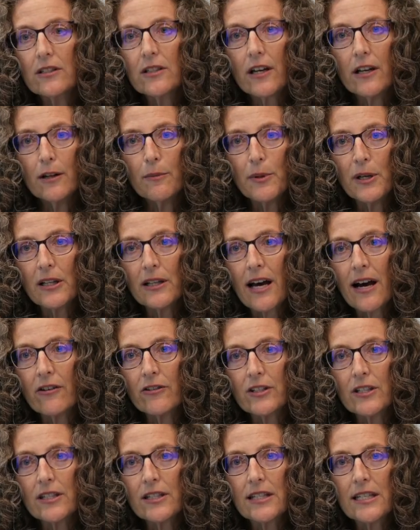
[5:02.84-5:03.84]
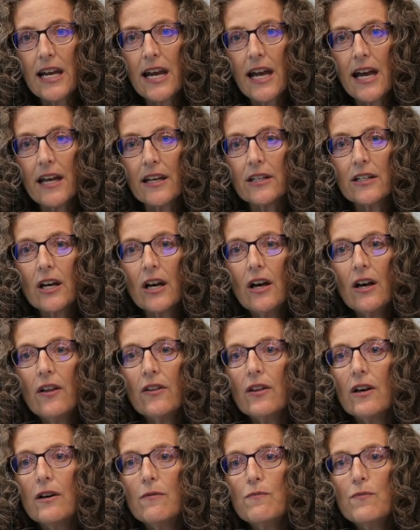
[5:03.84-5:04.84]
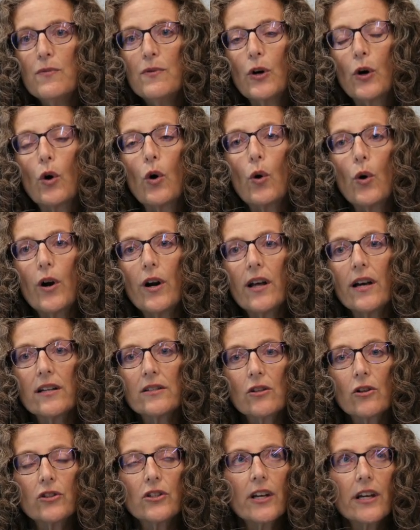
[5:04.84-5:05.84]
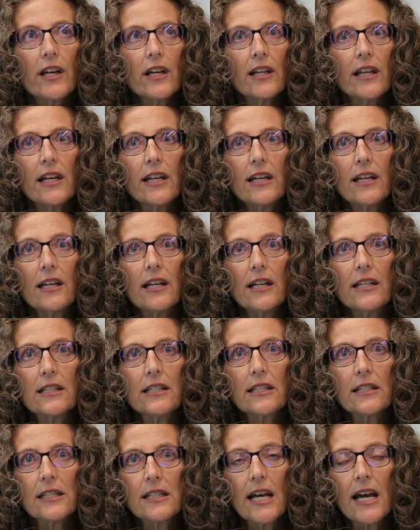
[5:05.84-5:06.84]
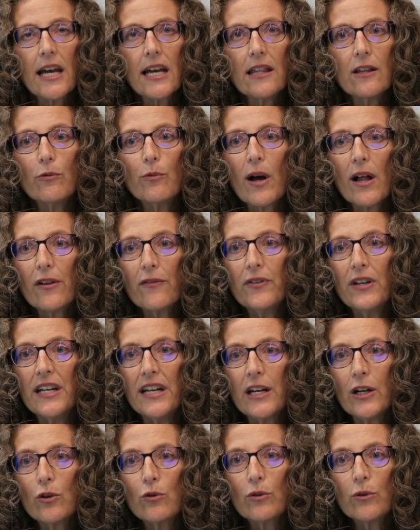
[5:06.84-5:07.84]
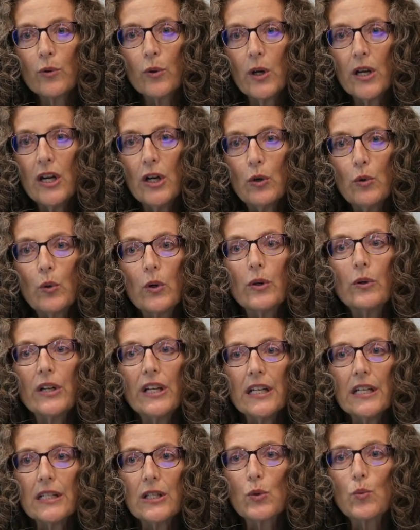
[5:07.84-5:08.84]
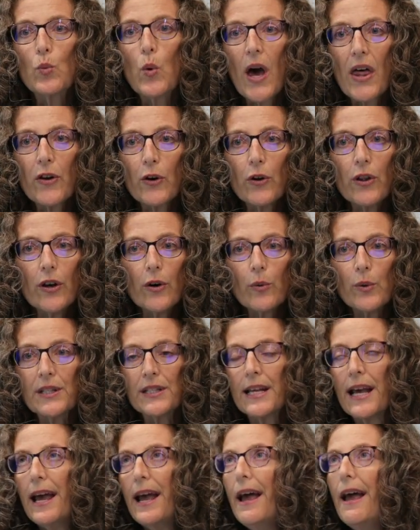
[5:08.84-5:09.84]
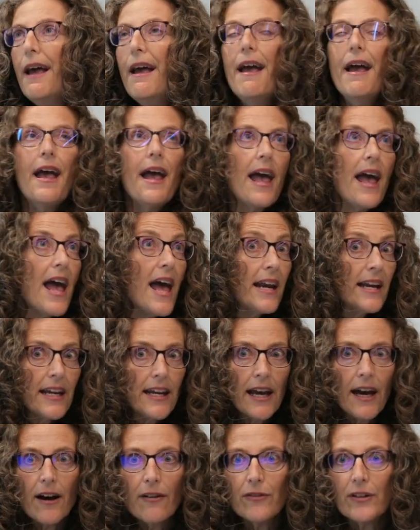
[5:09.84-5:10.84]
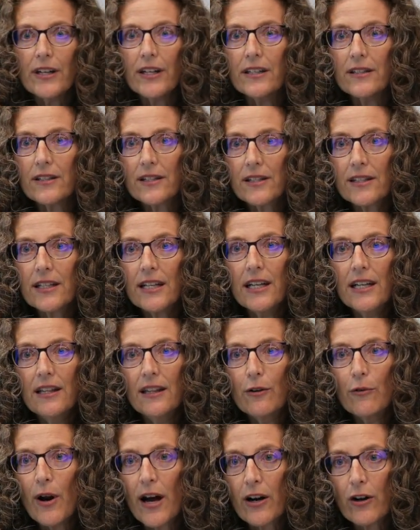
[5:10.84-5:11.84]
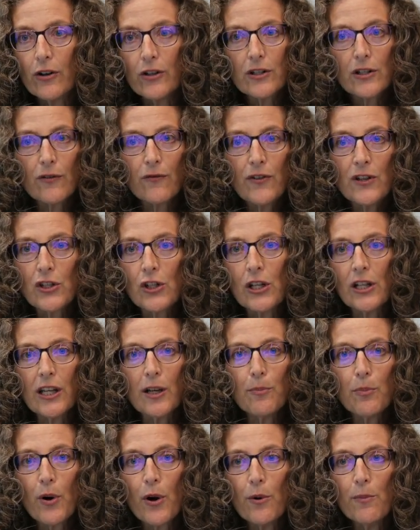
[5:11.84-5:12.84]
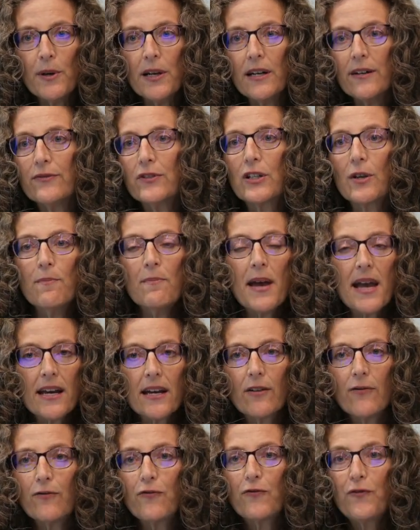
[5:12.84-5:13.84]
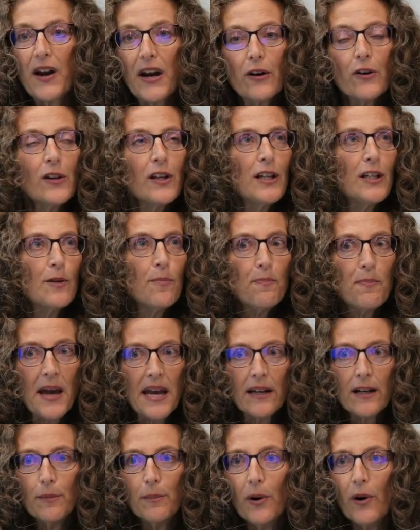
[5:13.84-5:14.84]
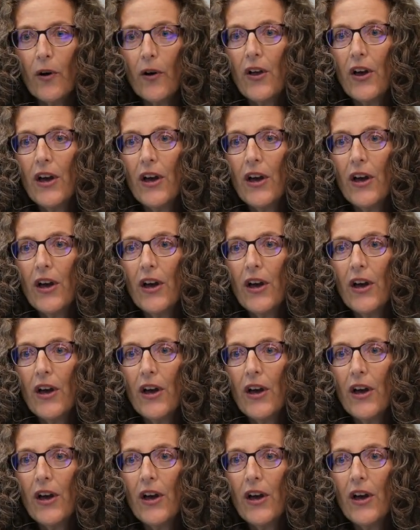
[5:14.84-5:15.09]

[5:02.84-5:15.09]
going to be allowed to stand. The court has articulated it to say the relevant inquiry is whether there was any evidence in the record sufficiently probative to make fairly debatable